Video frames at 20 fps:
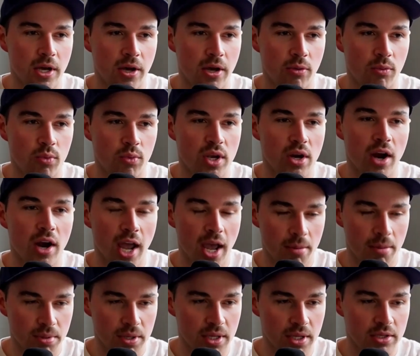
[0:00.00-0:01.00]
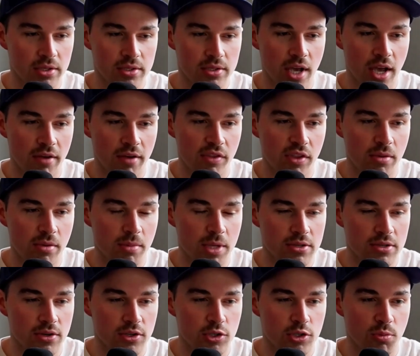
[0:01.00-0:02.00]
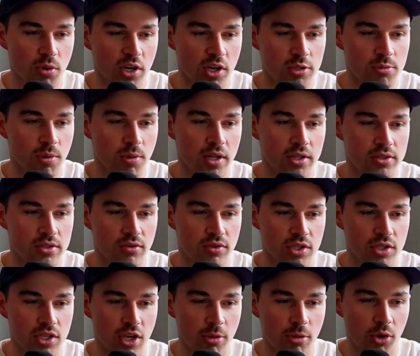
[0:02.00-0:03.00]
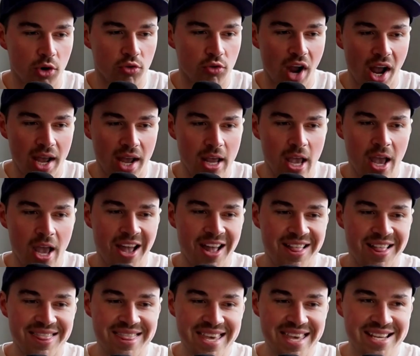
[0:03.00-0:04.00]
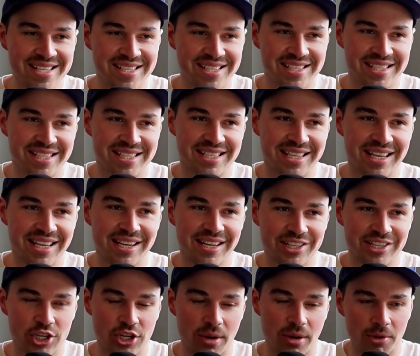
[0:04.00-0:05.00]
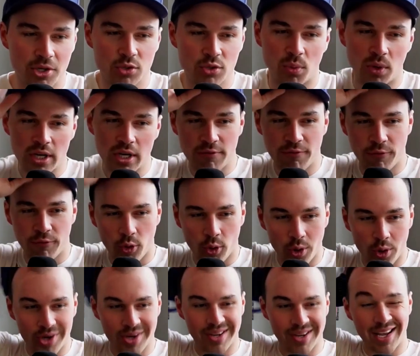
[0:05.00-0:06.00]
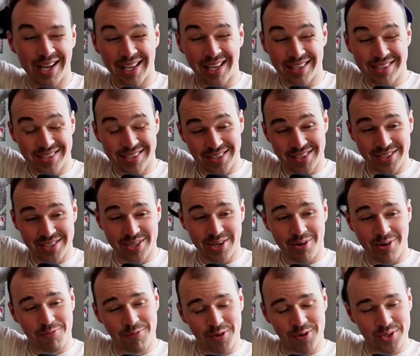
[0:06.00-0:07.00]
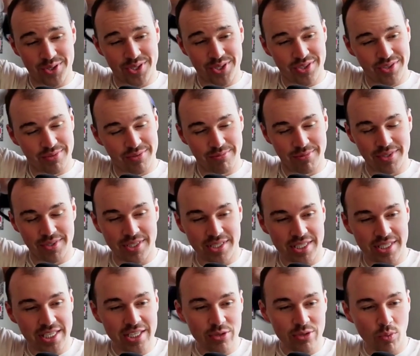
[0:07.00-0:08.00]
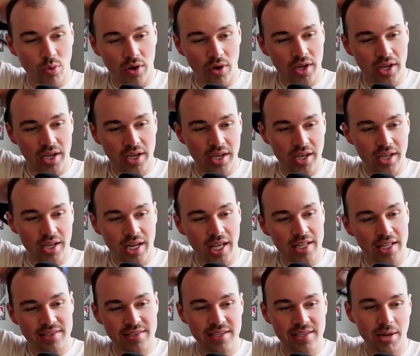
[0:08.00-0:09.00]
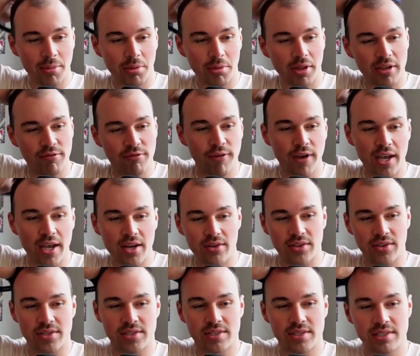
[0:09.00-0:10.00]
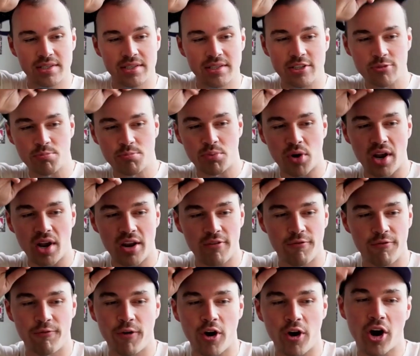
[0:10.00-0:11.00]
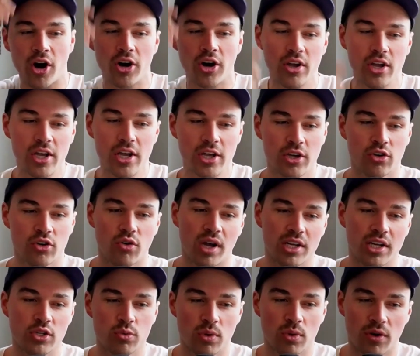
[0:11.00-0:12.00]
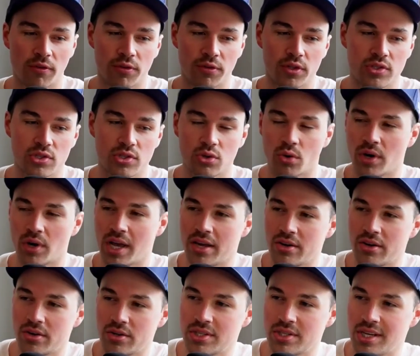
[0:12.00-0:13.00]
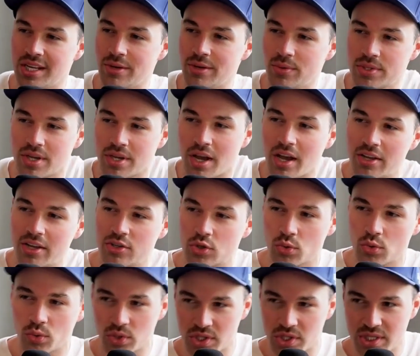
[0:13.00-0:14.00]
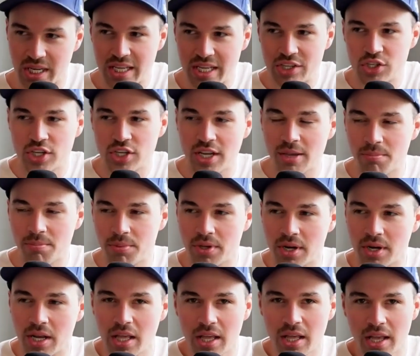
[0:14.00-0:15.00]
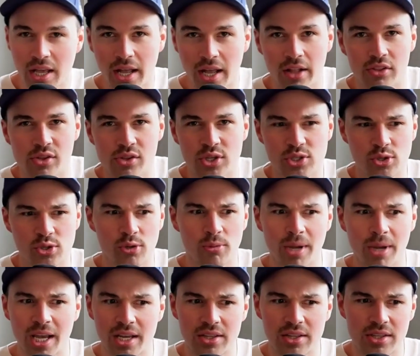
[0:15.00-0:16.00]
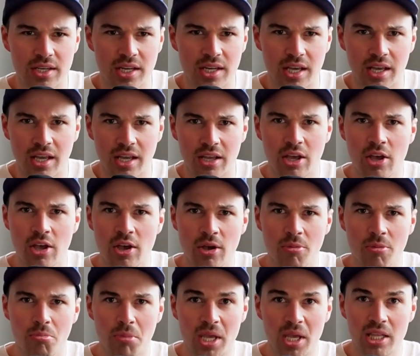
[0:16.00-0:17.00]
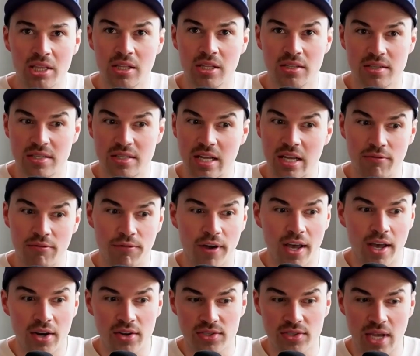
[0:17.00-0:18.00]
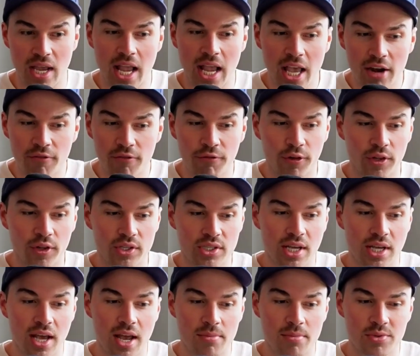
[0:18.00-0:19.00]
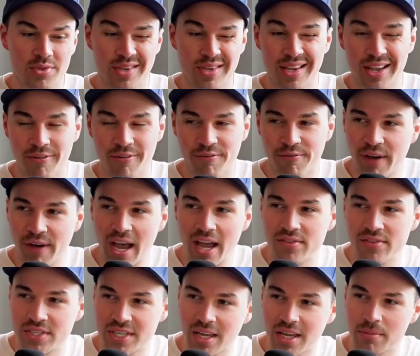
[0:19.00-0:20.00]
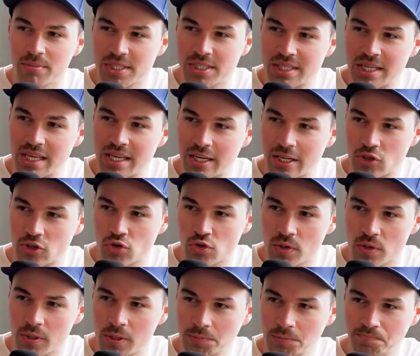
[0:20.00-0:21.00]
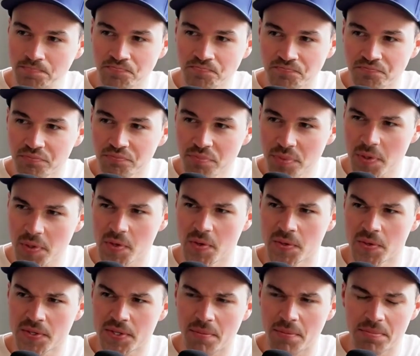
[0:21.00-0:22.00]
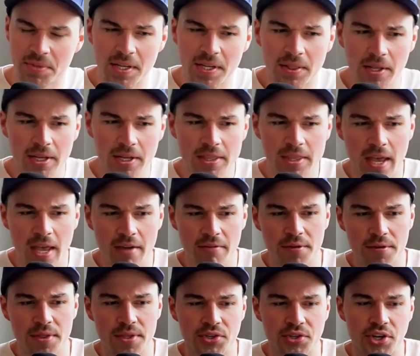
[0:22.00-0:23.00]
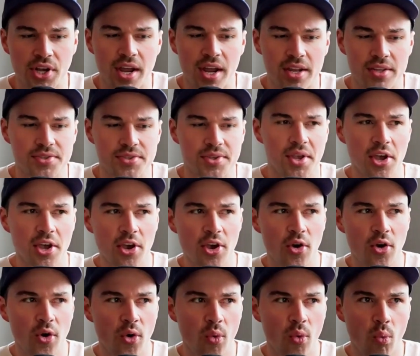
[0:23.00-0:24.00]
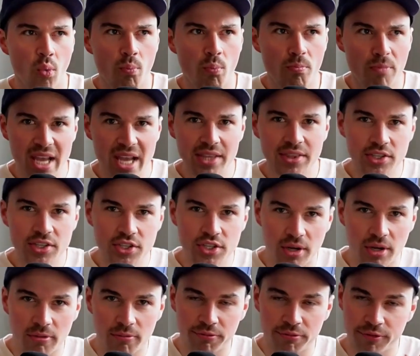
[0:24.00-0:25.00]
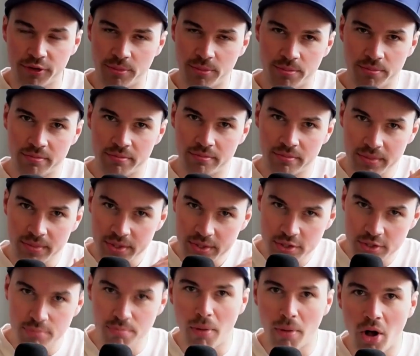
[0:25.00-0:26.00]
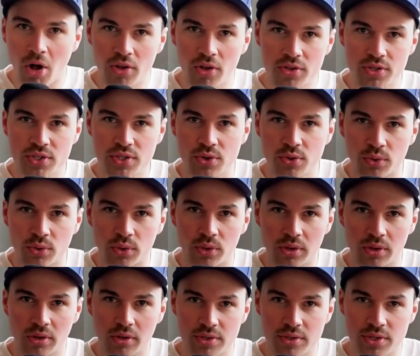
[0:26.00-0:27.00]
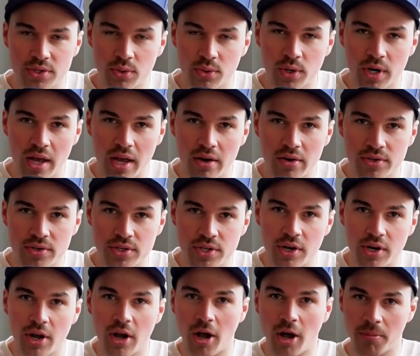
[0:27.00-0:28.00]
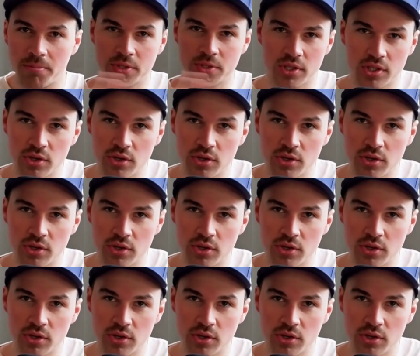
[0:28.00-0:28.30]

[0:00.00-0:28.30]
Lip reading: we are happy to have them as our spring sponsor, the Sunday Morning Ride. This edition, number 24, I guess this is our first D1 NCAA finalist. This is Brett Pfarr, graduate of Sueur Henderson. He was a high school state champion at Sueur back in the day, made the state finals a handful of times. It's like a 5-time state entrant or something like that for the Giants. Made the jump from small school Sueur Henderson up to the